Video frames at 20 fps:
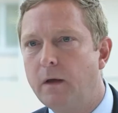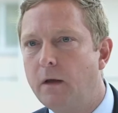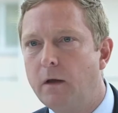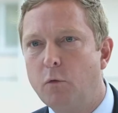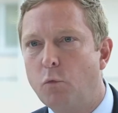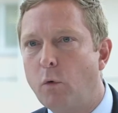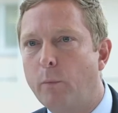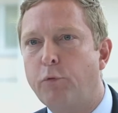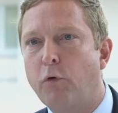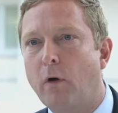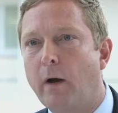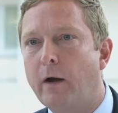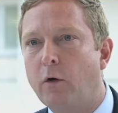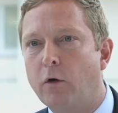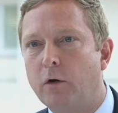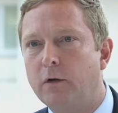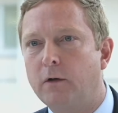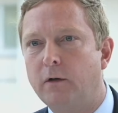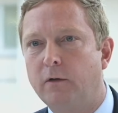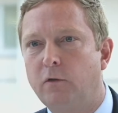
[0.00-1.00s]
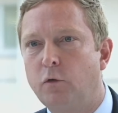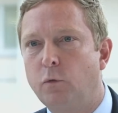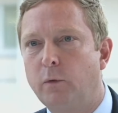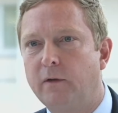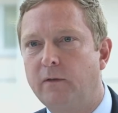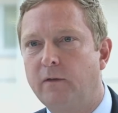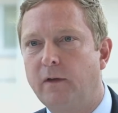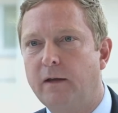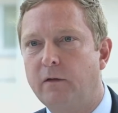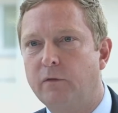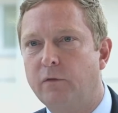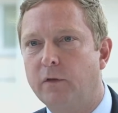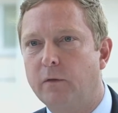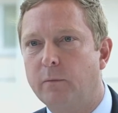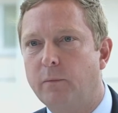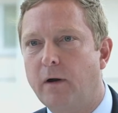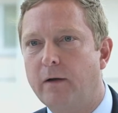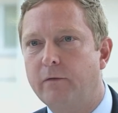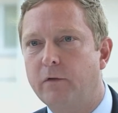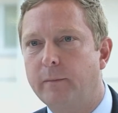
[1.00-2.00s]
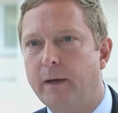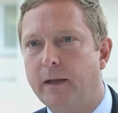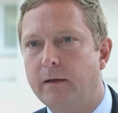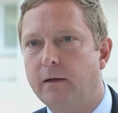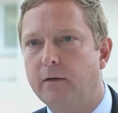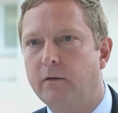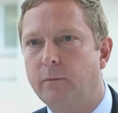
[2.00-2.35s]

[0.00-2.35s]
What priorities do we set for the private mandates